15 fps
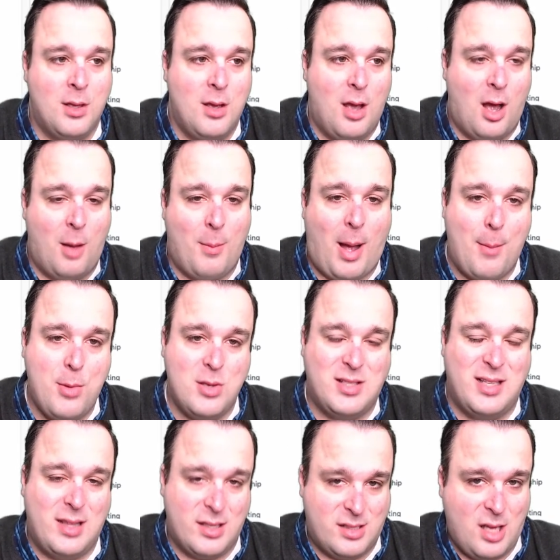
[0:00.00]
I'm
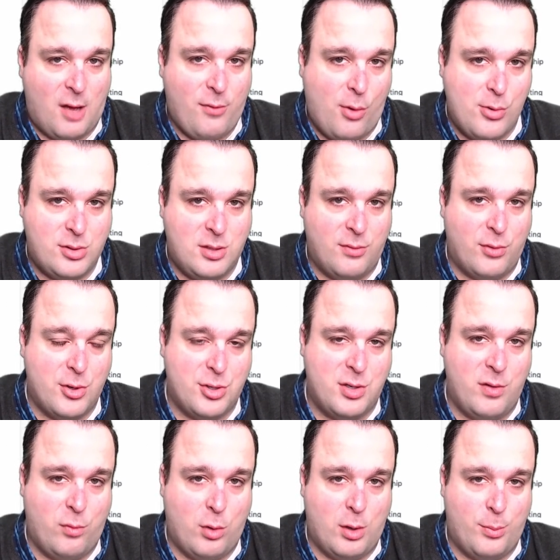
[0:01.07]
using the self-hosted version of
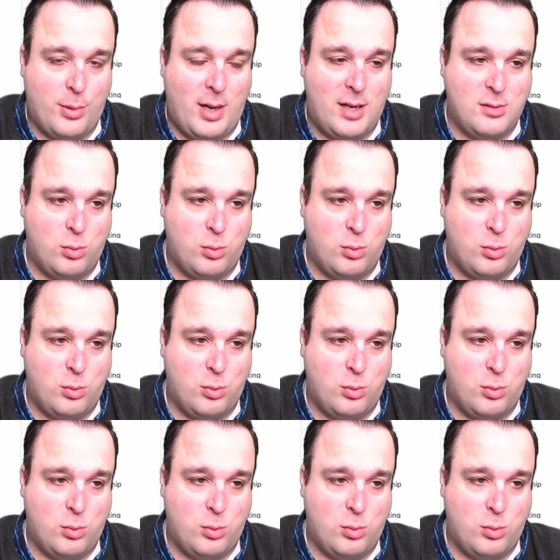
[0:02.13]
WordPress,